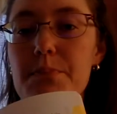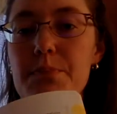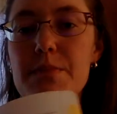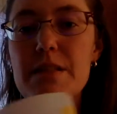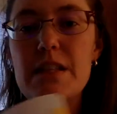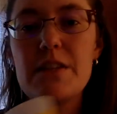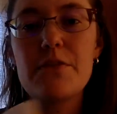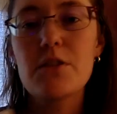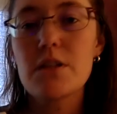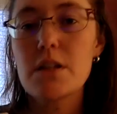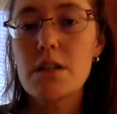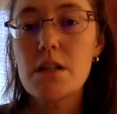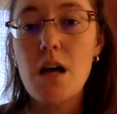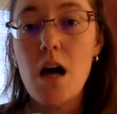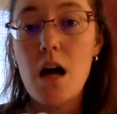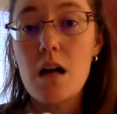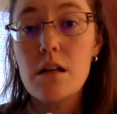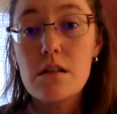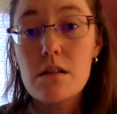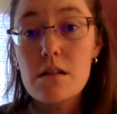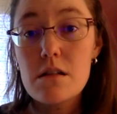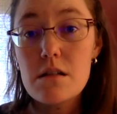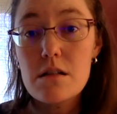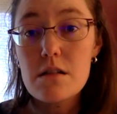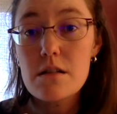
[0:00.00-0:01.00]
Different
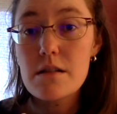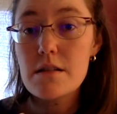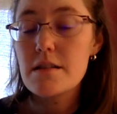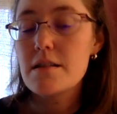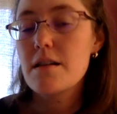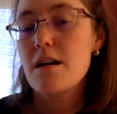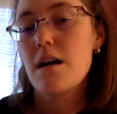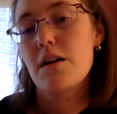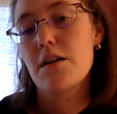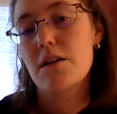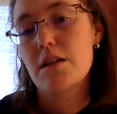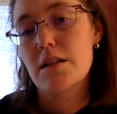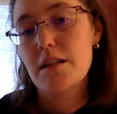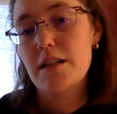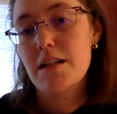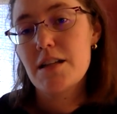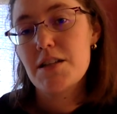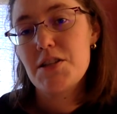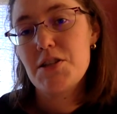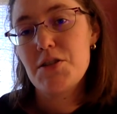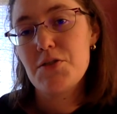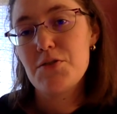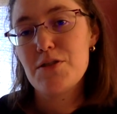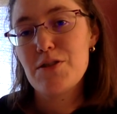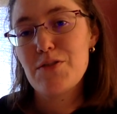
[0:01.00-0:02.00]
colors are going to
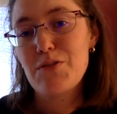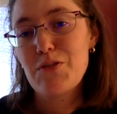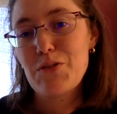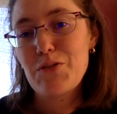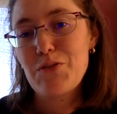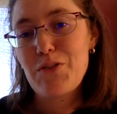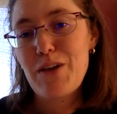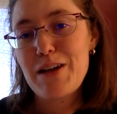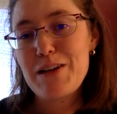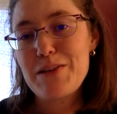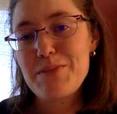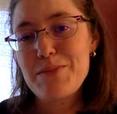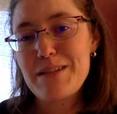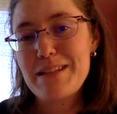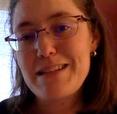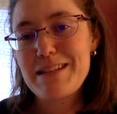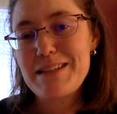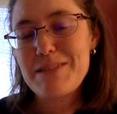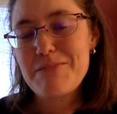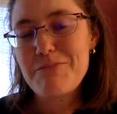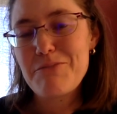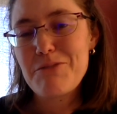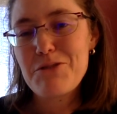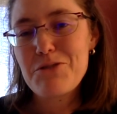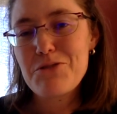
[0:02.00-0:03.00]
get you different vitamins
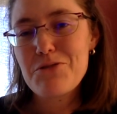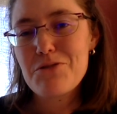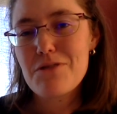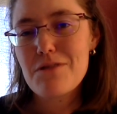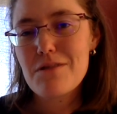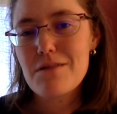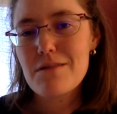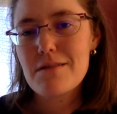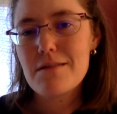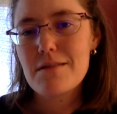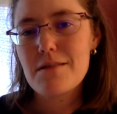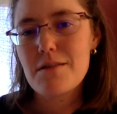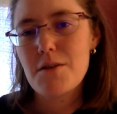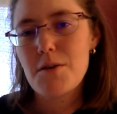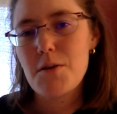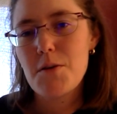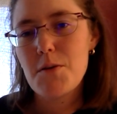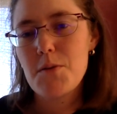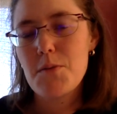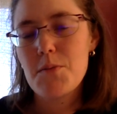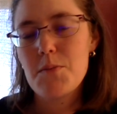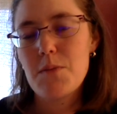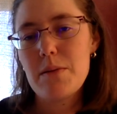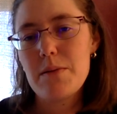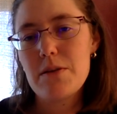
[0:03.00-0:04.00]
and minerals, so
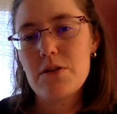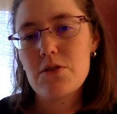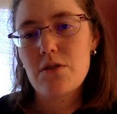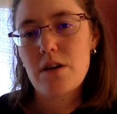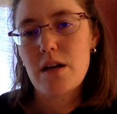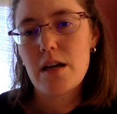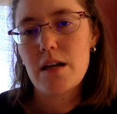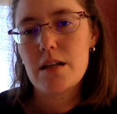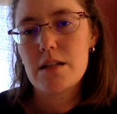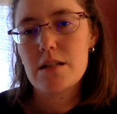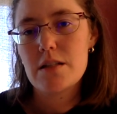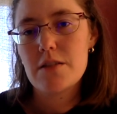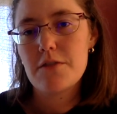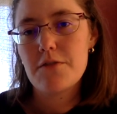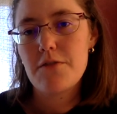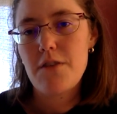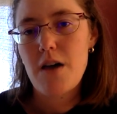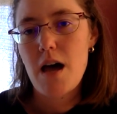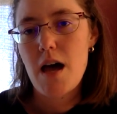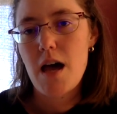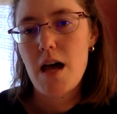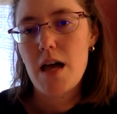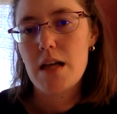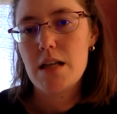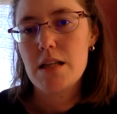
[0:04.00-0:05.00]
maybe trying to
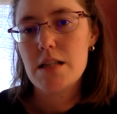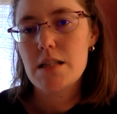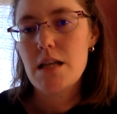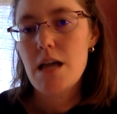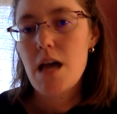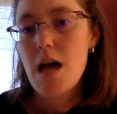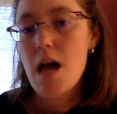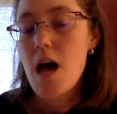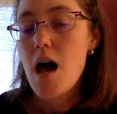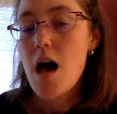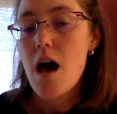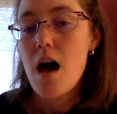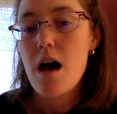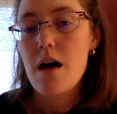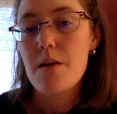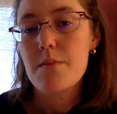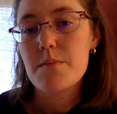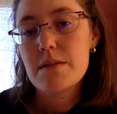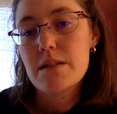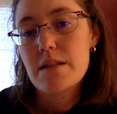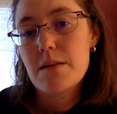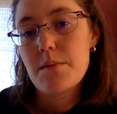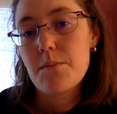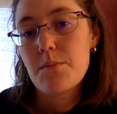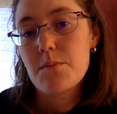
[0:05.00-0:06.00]
find
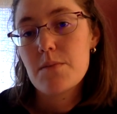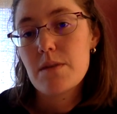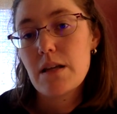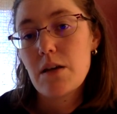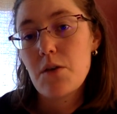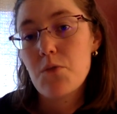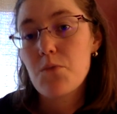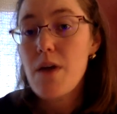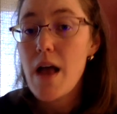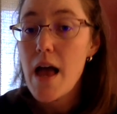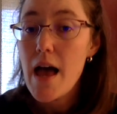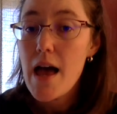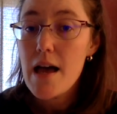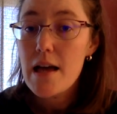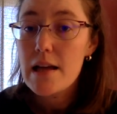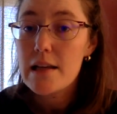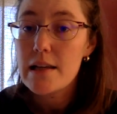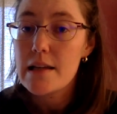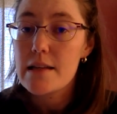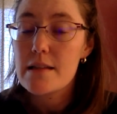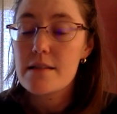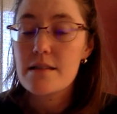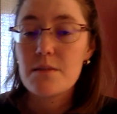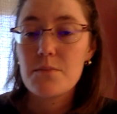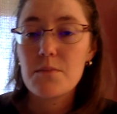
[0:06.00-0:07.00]
something red
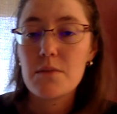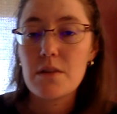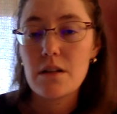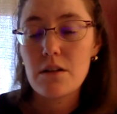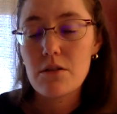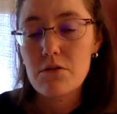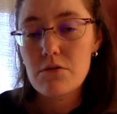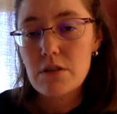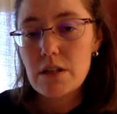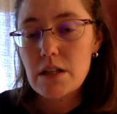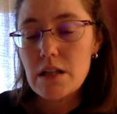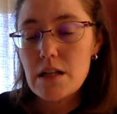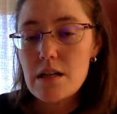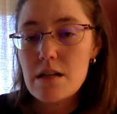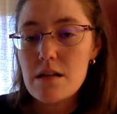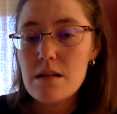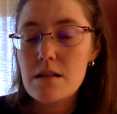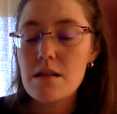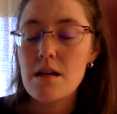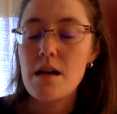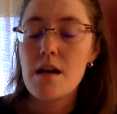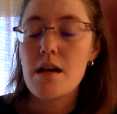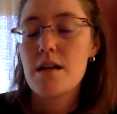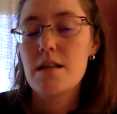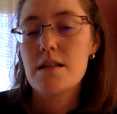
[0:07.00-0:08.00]
and something green
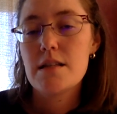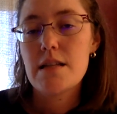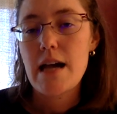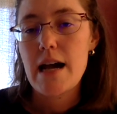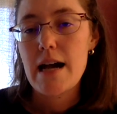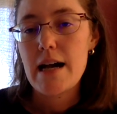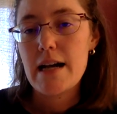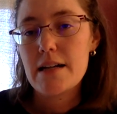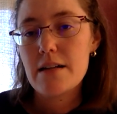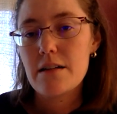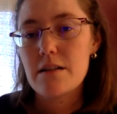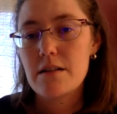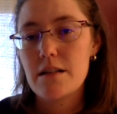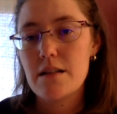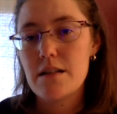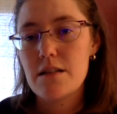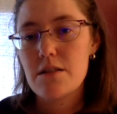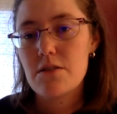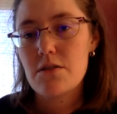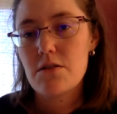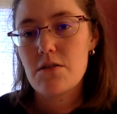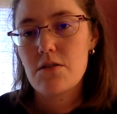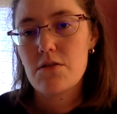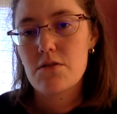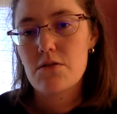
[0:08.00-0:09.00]
to add on
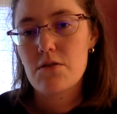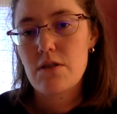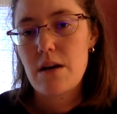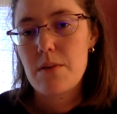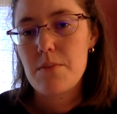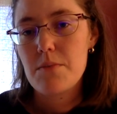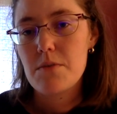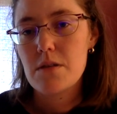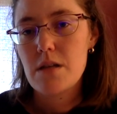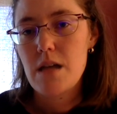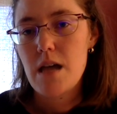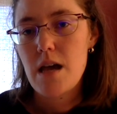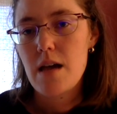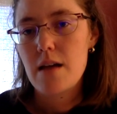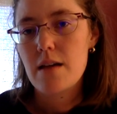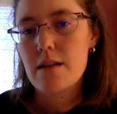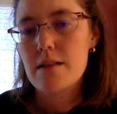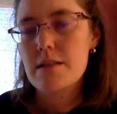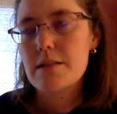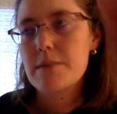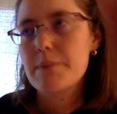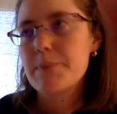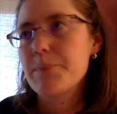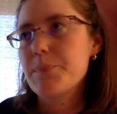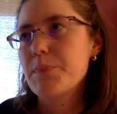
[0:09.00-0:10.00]
into those scrambled
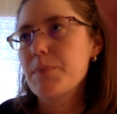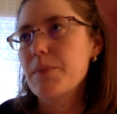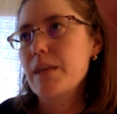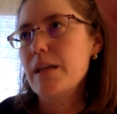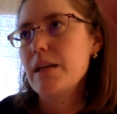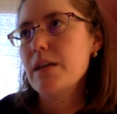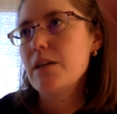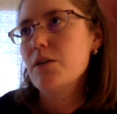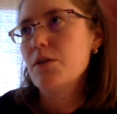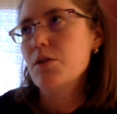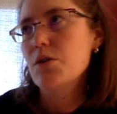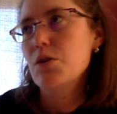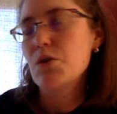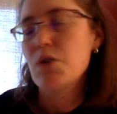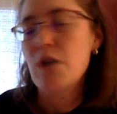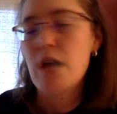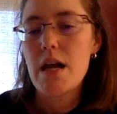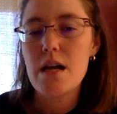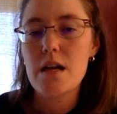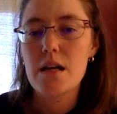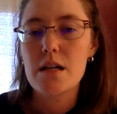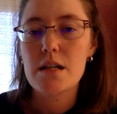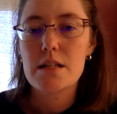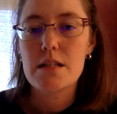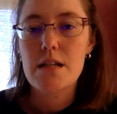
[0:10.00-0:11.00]
eggs. They go
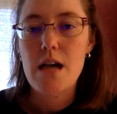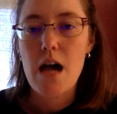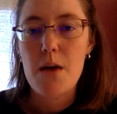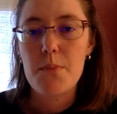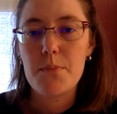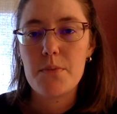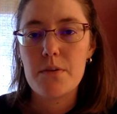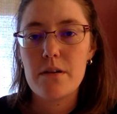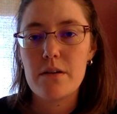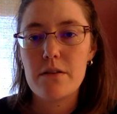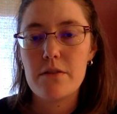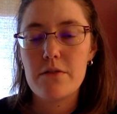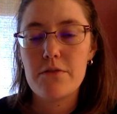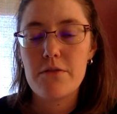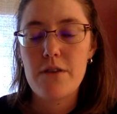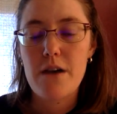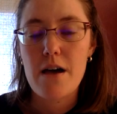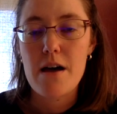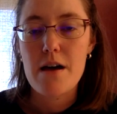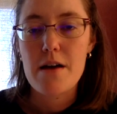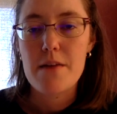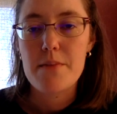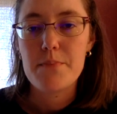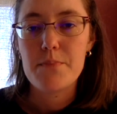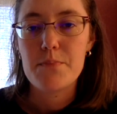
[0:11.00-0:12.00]
great on top of
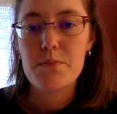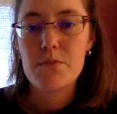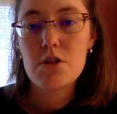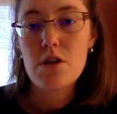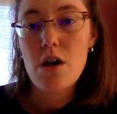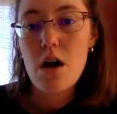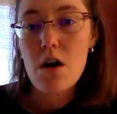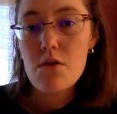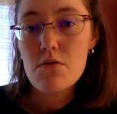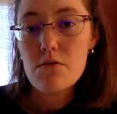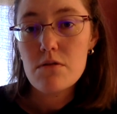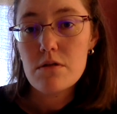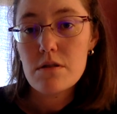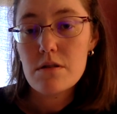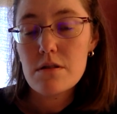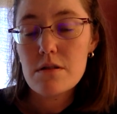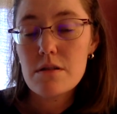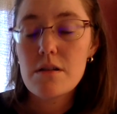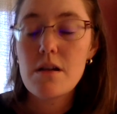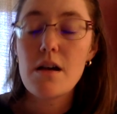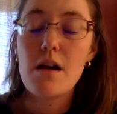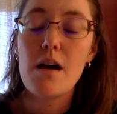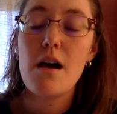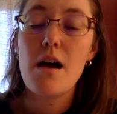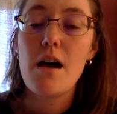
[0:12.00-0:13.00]
toast
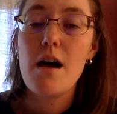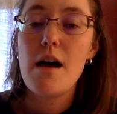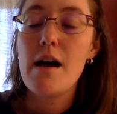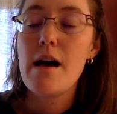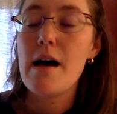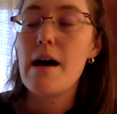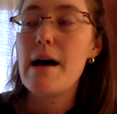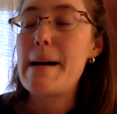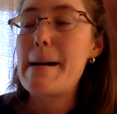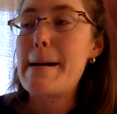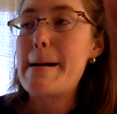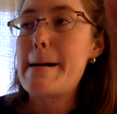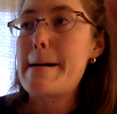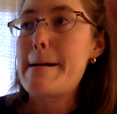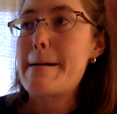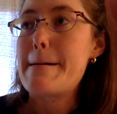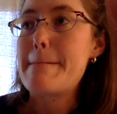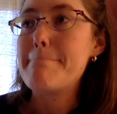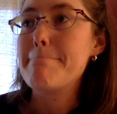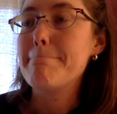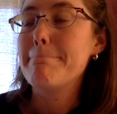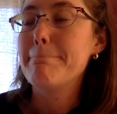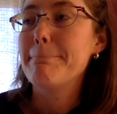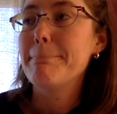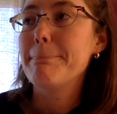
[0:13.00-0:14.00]

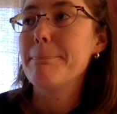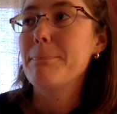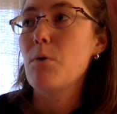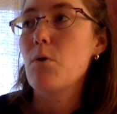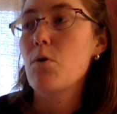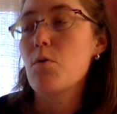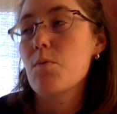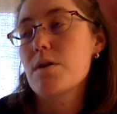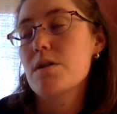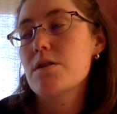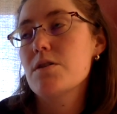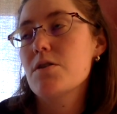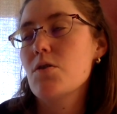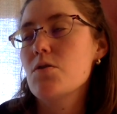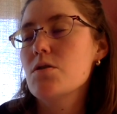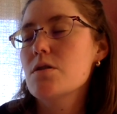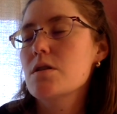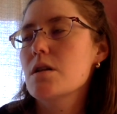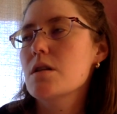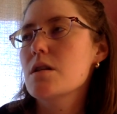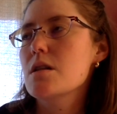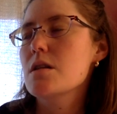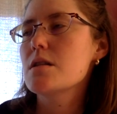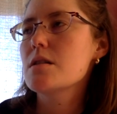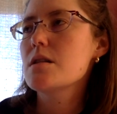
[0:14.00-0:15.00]
or with toast
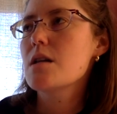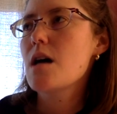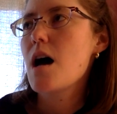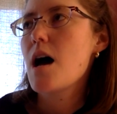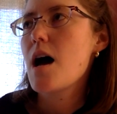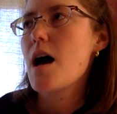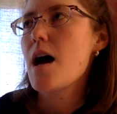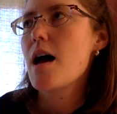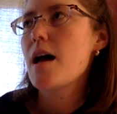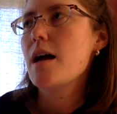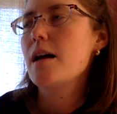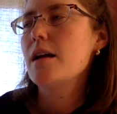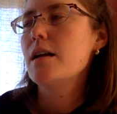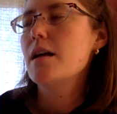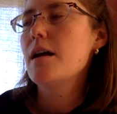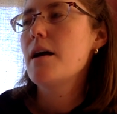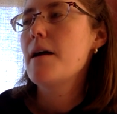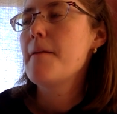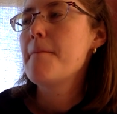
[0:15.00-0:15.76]
on the side.